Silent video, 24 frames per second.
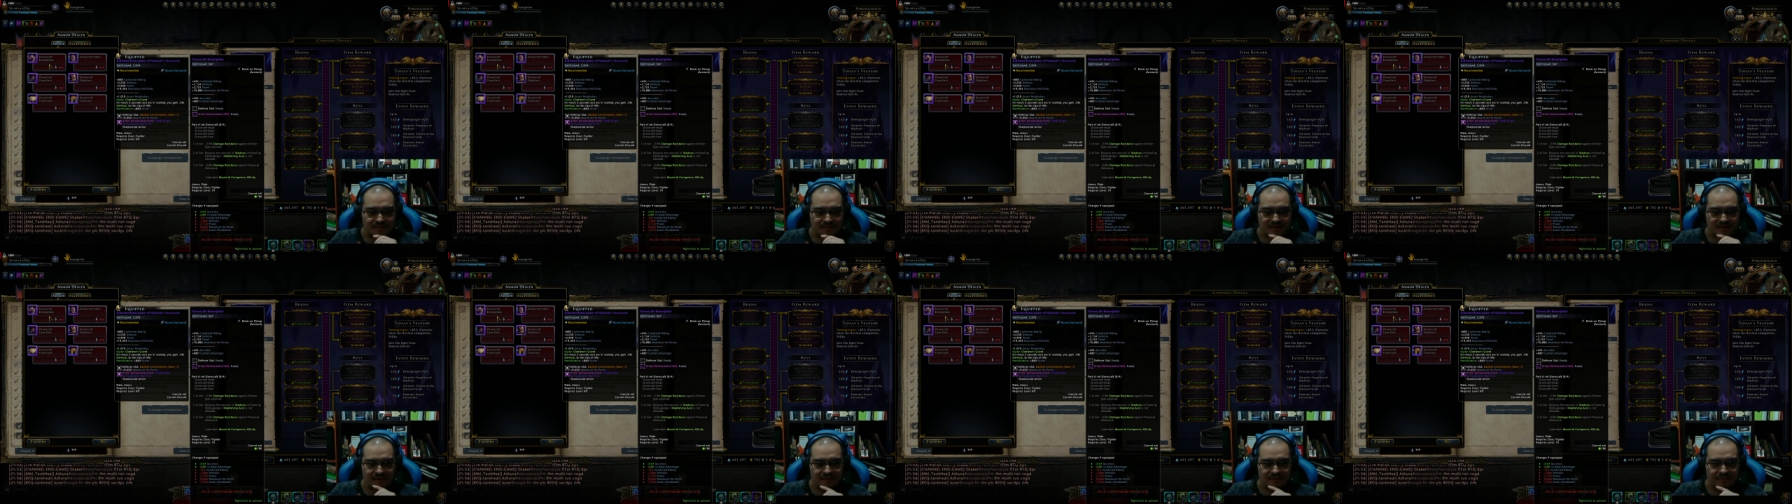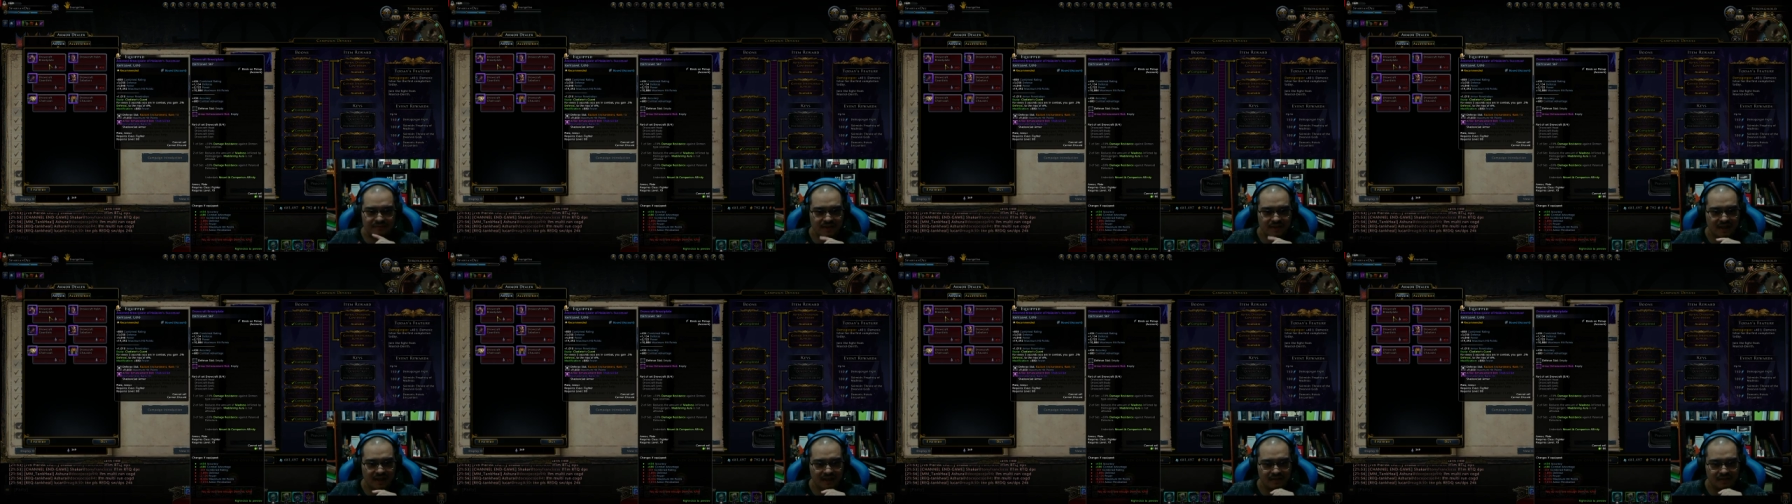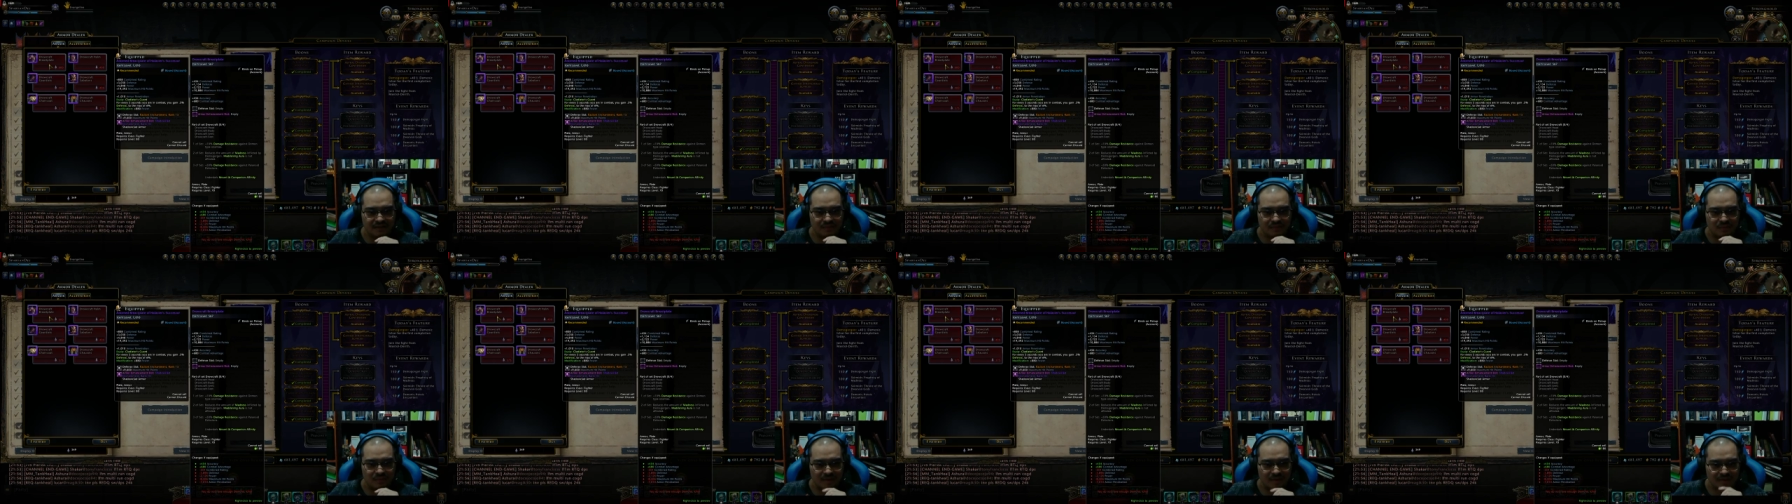but if you
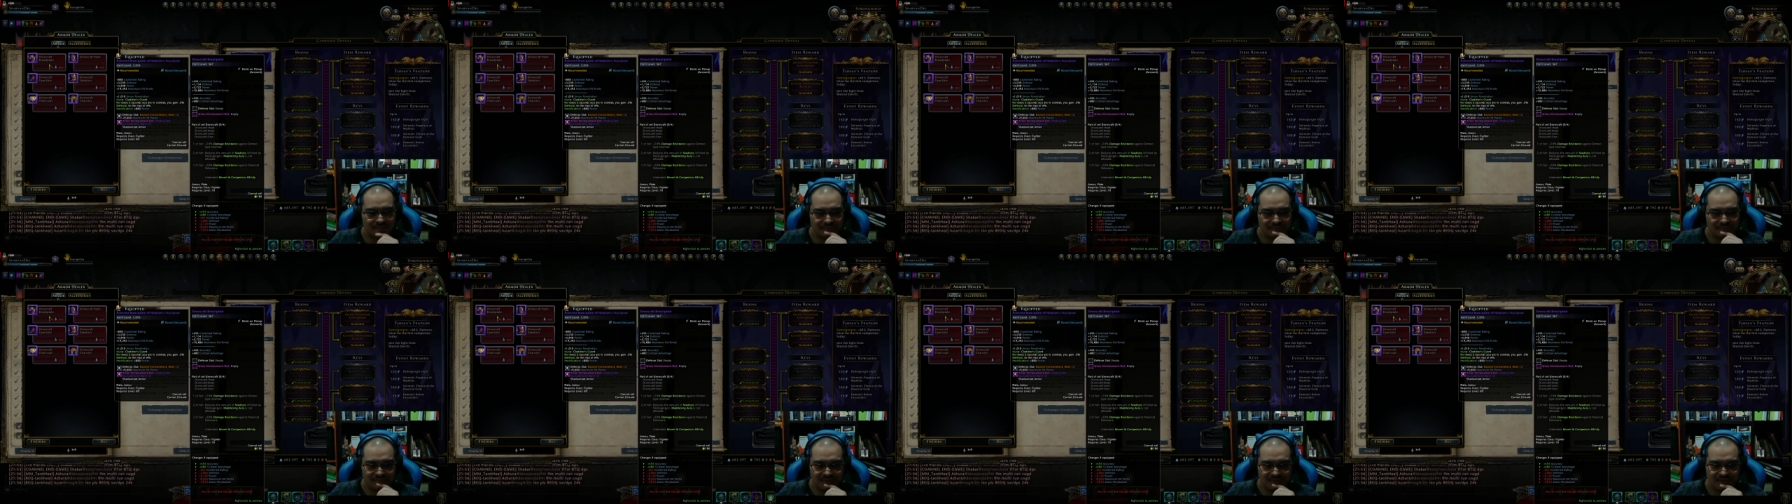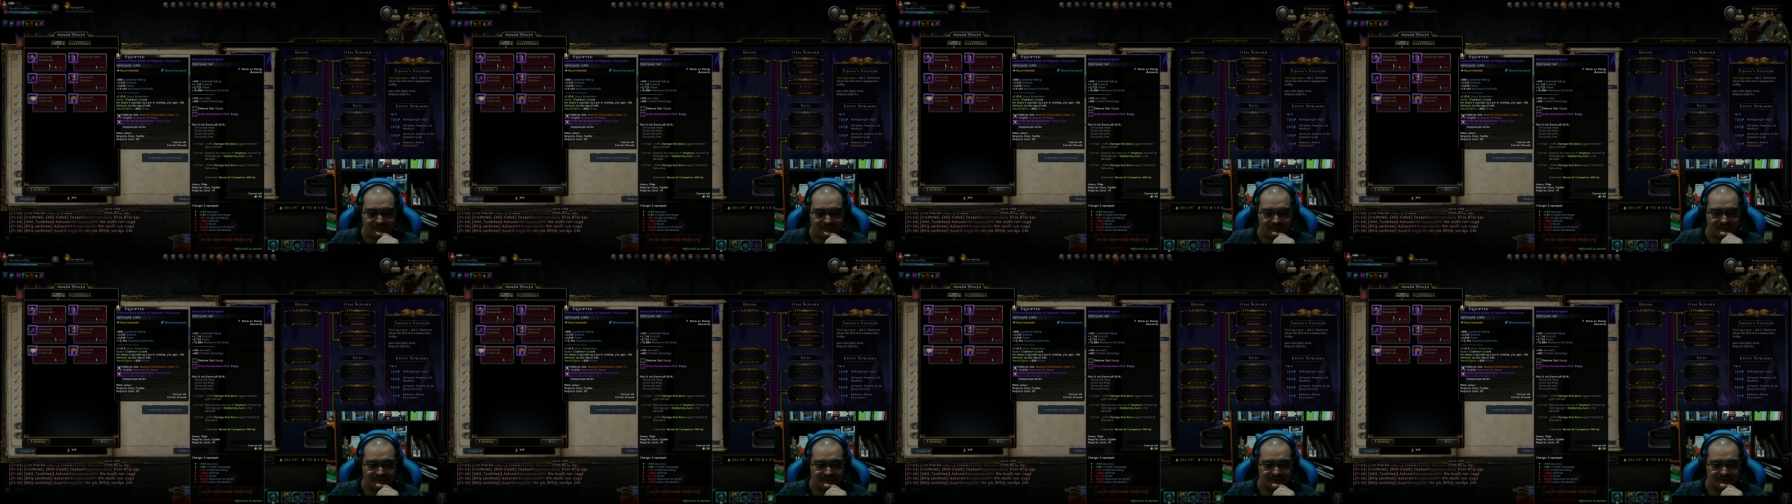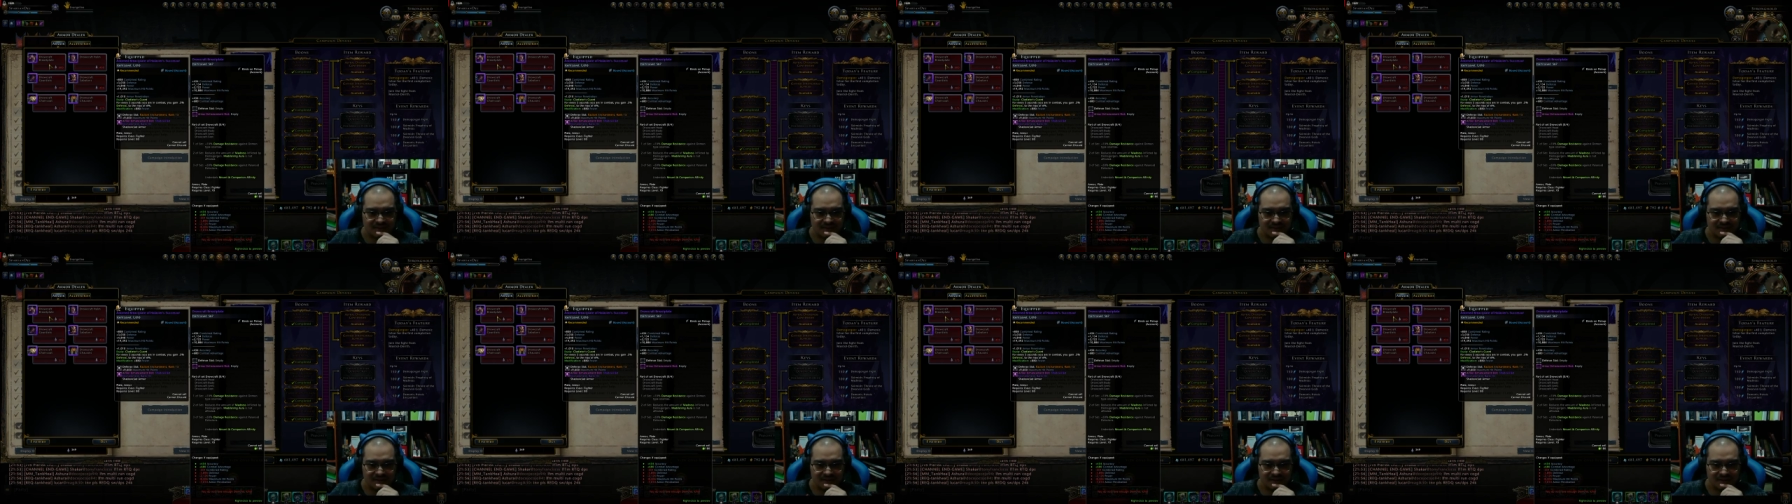had one
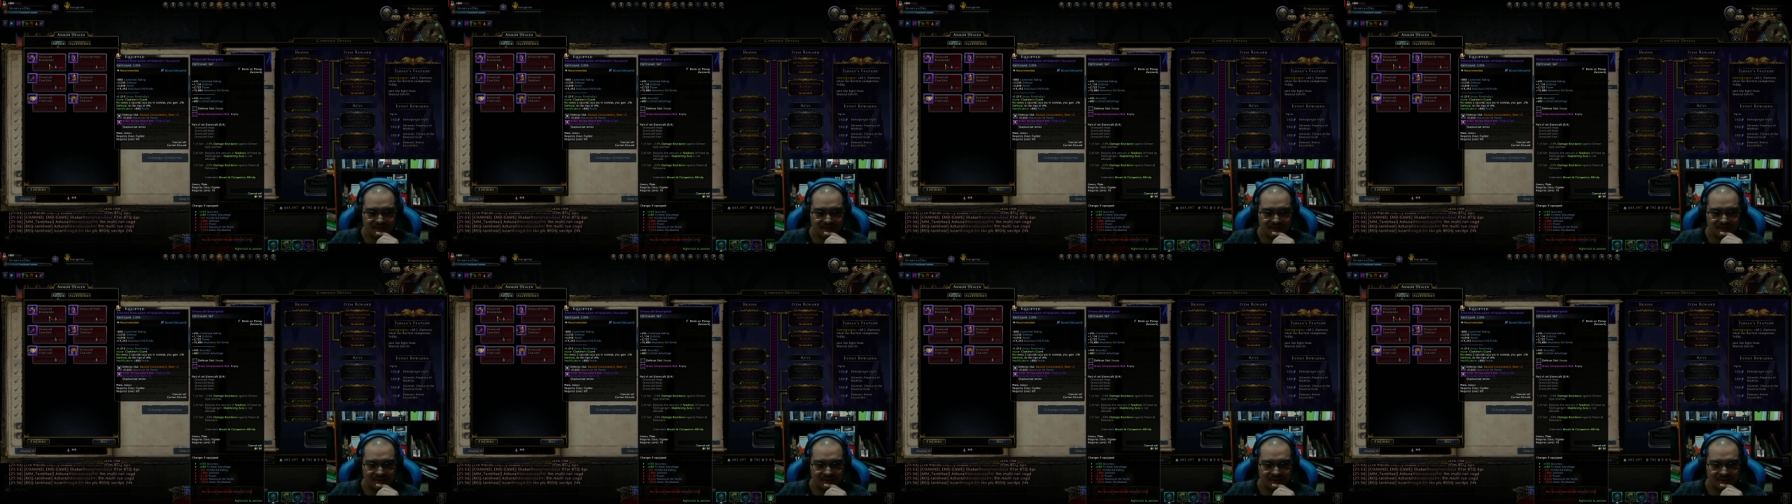piece,